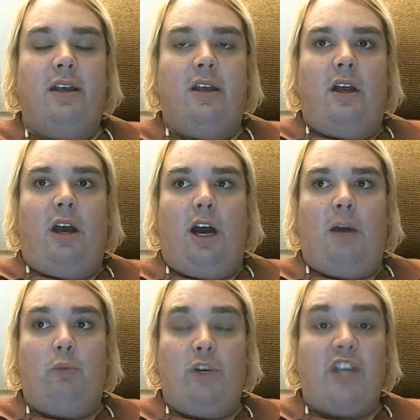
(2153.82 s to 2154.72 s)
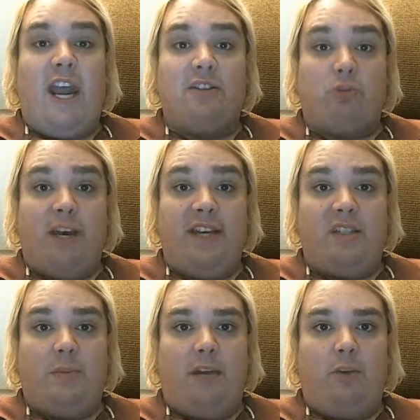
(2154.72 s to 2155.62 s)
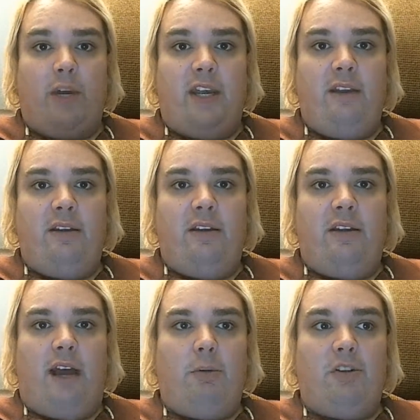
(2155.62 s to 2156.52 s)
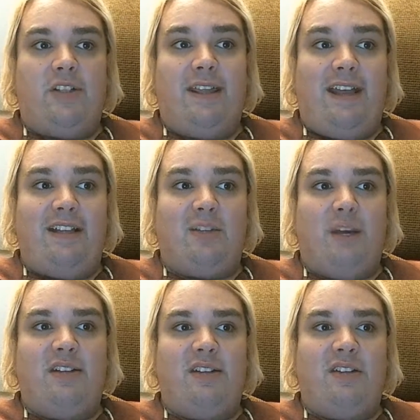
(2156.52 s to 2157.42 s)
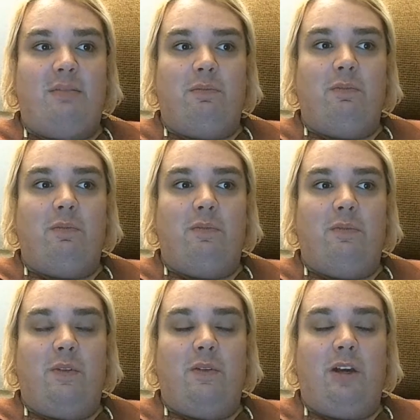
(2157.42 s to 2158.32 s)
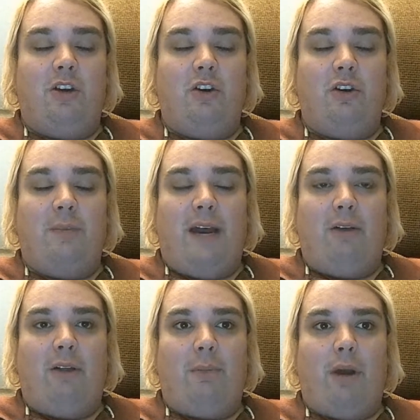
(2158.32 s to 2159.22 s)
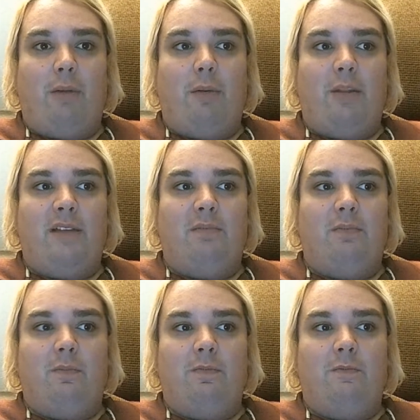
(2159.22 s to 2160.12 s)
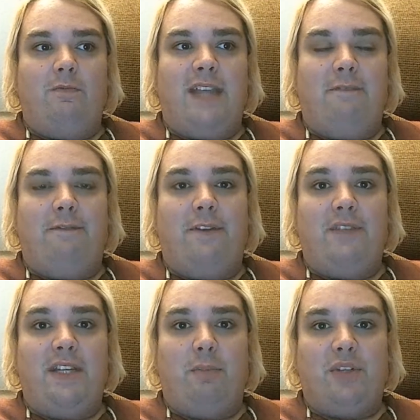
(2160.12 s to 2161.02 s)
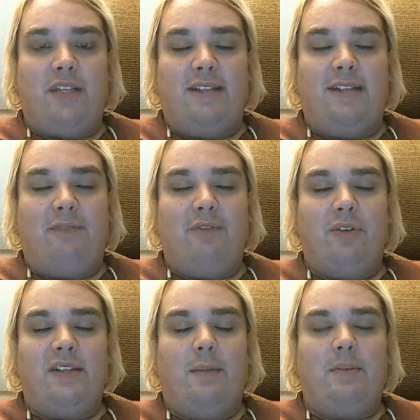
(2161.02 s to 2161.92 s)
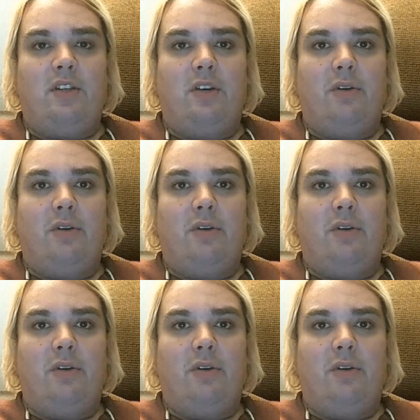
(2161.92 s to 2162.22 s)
um, which has raised, by the way. I will say that. It's raised a good amount, like probably 10 15% after this episode.